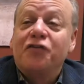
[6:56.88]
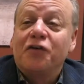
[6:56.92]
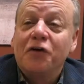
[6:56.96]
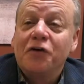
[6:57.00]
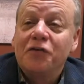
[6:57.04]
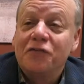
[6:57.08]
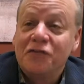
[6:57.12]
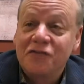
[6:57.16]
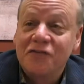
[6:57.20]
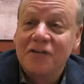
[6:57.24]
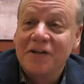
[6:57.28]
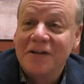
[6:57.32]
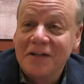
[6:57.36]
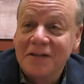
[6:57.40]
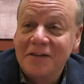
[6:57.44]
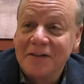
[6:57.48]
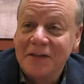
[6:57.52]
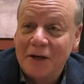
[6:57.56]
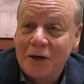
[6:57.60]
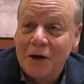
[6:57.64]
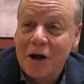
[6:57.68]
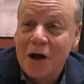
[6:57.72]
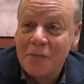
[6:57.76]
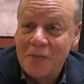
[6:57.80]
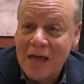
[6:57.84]
shirts sitting
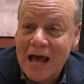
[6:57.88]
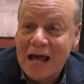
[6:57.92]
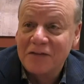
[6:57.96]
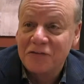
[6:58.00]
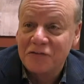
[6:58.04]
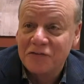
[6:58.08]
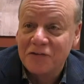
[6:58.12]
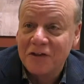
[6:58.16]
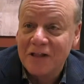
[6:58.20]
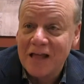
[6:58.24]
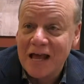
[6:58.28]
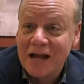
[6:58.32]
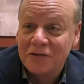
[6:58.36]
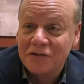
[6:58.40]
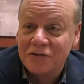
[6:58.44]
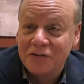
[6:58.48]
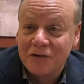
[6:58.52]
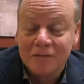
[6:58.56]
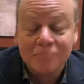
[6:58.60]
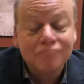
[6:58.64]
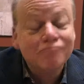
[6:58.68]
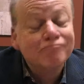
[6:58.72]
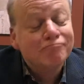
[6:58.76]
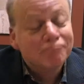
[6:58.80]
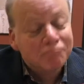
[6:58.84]
there on that
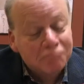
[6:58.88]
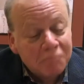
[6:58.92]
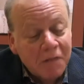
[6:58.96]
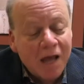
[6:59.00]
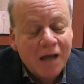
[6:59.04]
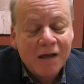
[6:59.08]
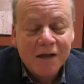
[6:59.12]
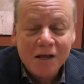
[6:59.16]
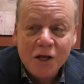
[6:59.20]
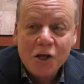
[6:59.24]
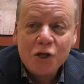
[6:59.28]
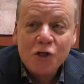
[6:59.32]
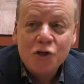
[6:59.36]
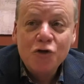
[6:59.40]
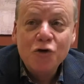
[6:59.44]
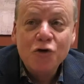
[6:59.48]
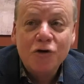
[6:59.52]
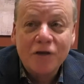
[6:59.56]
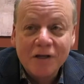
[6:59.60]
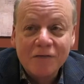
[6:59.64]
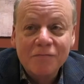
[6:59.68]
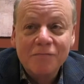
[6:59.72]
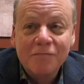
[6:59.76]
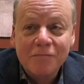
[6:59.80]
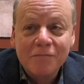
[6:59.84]
selection, you
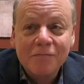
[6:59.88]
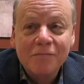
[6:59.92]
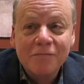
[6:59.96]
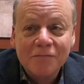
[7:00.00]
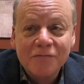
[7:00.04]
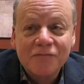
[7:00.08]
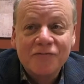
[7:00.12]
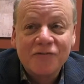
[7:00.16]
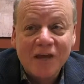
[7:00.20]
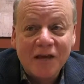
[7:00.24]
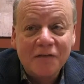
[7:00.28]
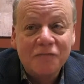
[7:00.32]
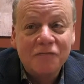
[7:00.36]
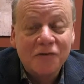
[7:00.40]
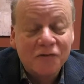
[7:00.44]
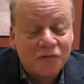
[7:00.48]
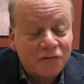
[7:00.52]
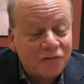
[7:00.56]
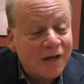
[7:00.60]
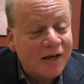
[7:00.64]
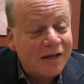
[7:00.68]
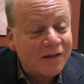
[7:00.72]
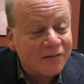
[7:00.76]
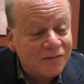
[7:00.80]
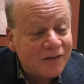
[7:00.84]
could safe to
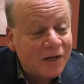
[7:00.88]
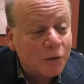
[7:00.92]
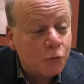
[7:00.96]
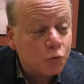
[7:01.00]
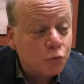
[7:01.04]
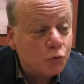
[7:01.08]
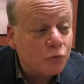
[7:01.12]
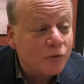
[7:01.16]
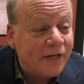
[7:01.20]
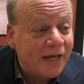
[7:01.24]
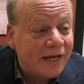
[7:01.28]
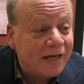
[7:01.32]
say it's like, ooh,